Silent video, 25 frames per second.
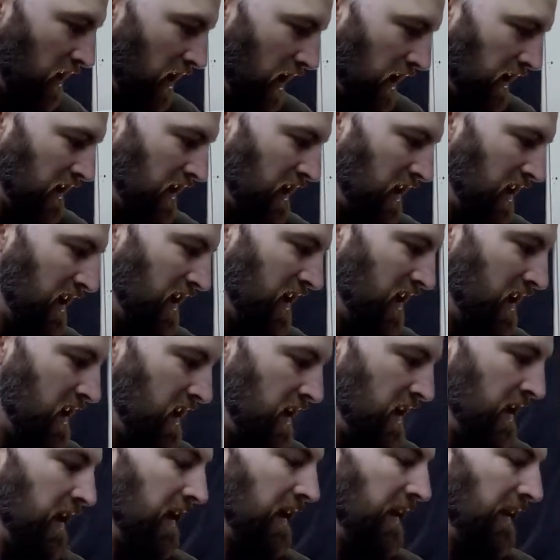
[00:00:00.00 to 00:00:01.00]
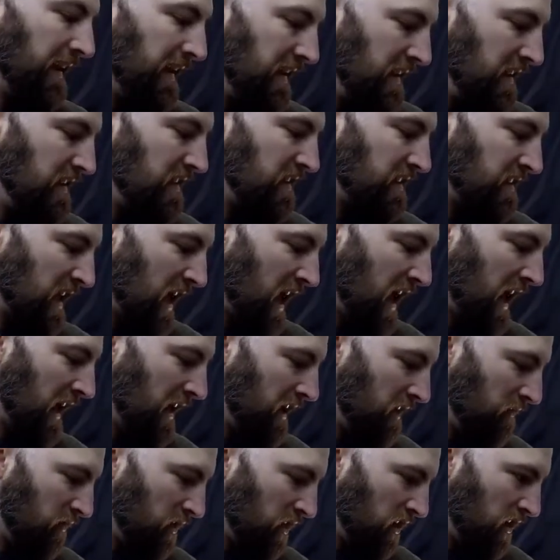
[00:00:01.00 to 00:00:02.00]
it out, I cut
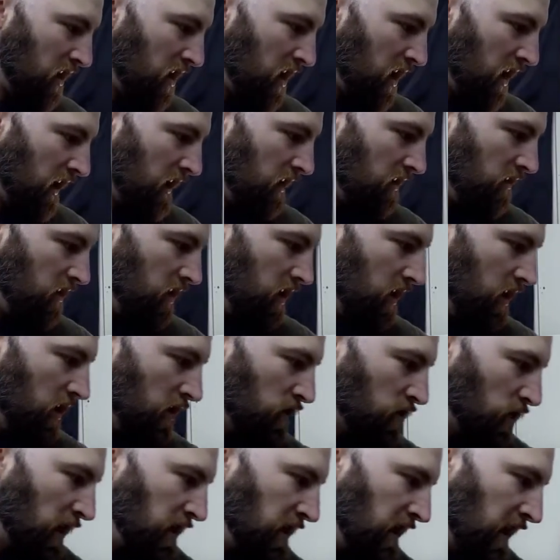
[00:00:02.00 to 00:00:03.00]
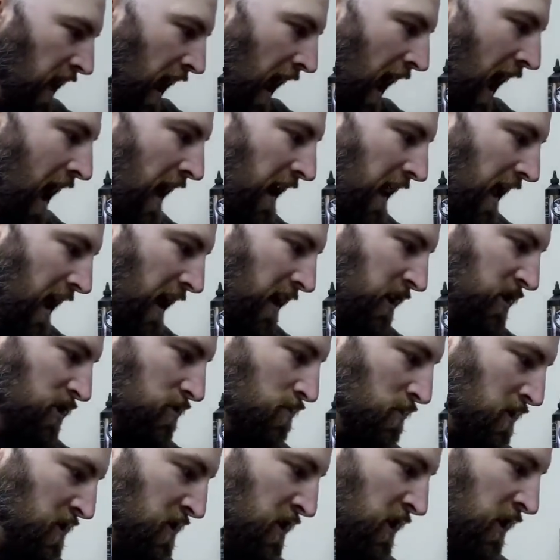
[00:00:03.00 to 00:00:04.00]
inside of the line, so I didn't add
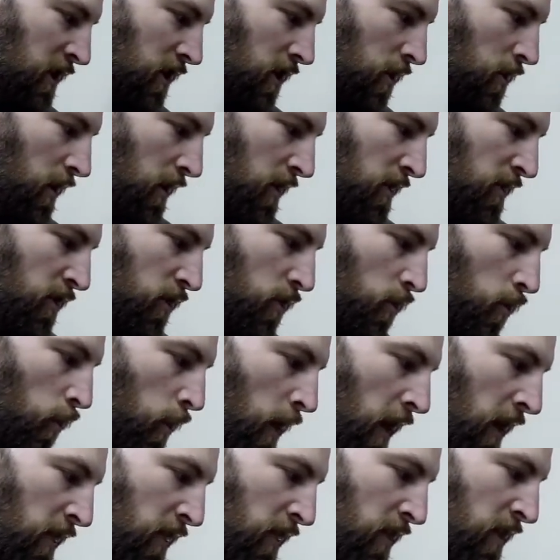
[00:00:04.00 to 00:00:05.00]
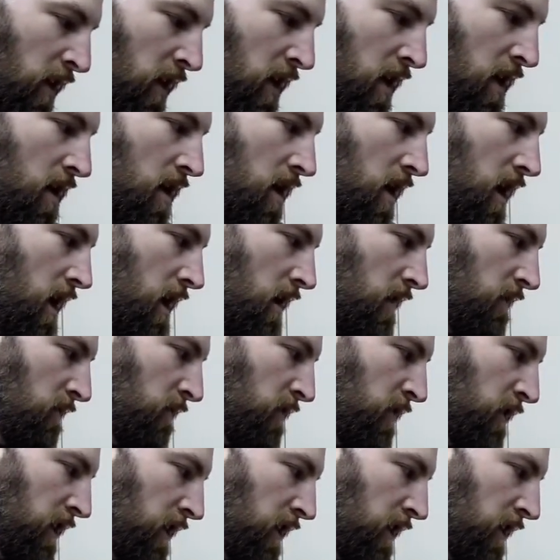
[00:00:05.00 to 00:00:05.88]
extra material with the width of